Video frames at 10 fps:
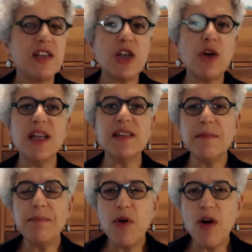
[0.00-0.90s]
So it's
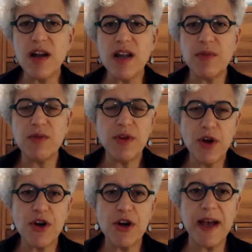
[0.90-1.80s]
important, and we, we
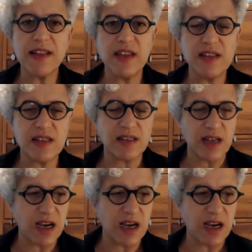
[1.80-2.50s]
heard about this